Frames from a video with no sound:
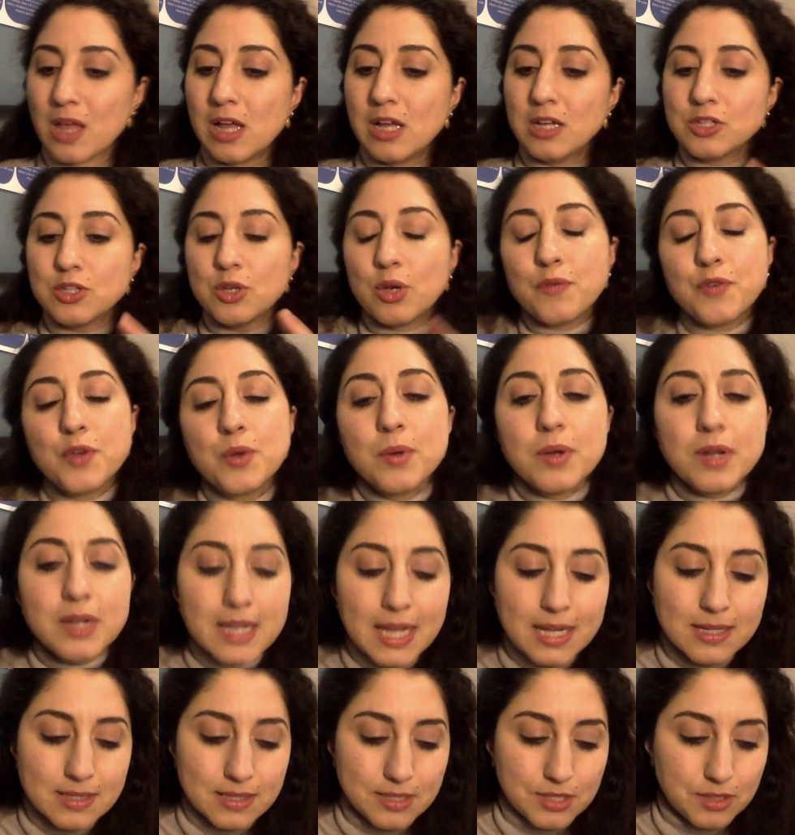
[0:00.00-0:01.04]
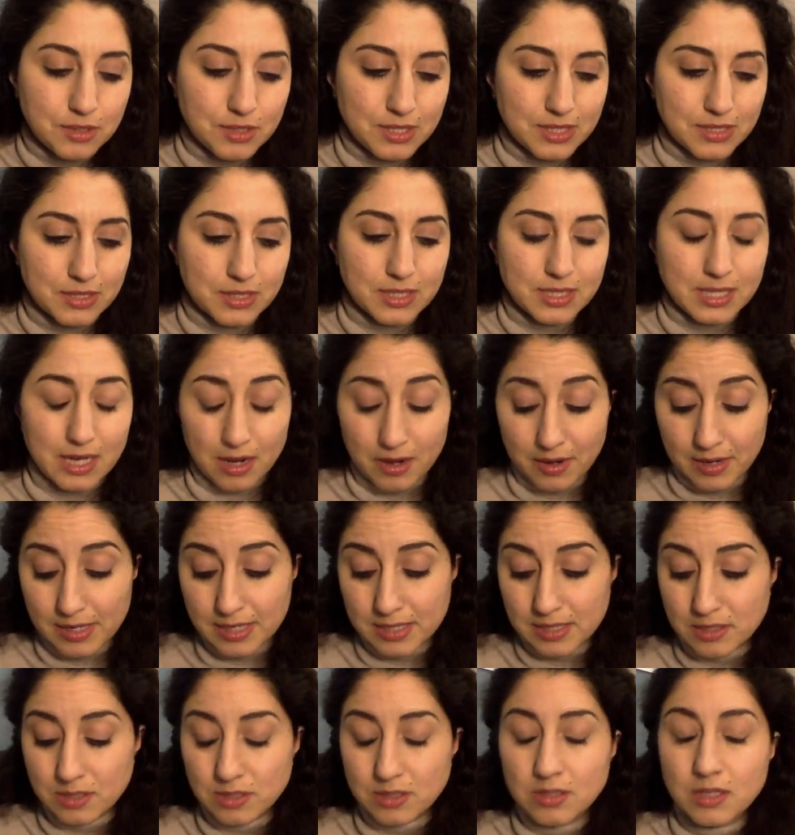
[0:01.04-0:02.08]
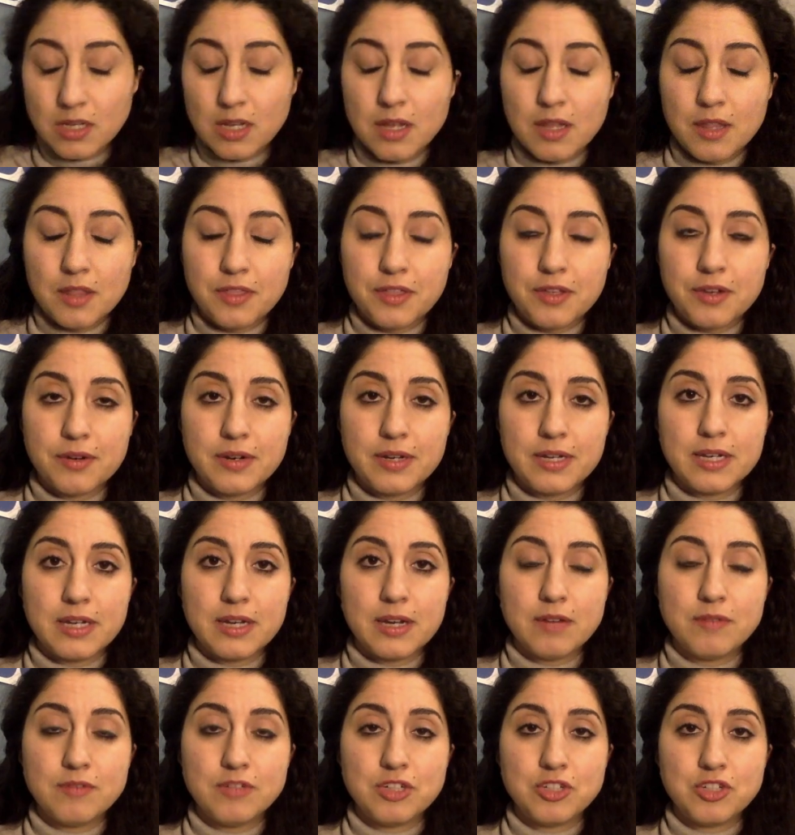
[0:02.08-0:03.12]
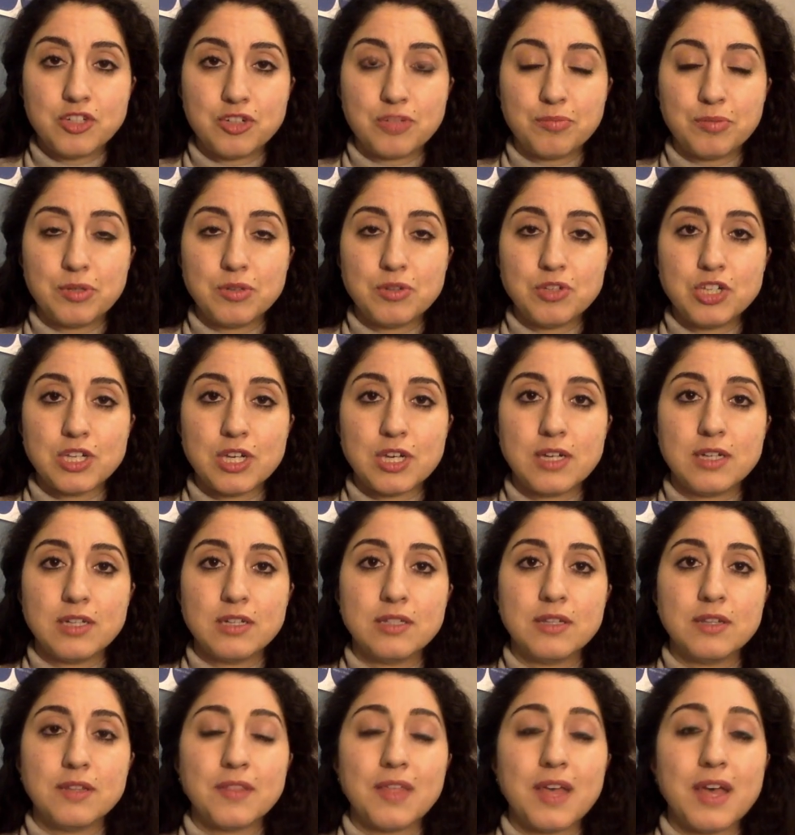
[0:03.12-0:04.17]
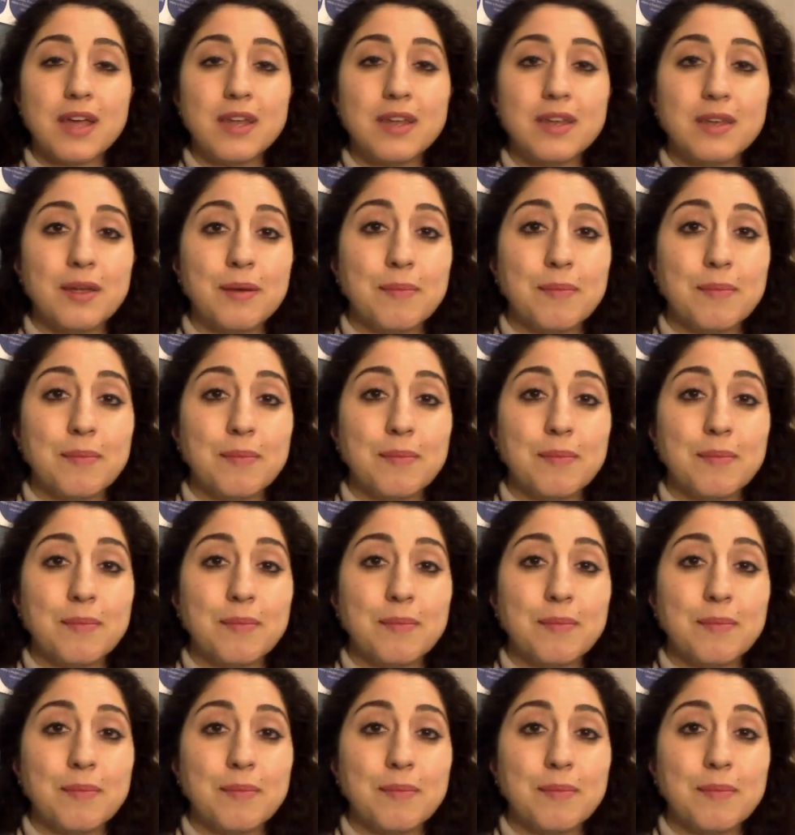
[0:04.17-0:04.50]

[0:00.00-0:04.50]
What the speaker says: So if you are against the utilitarian theory of distribution, then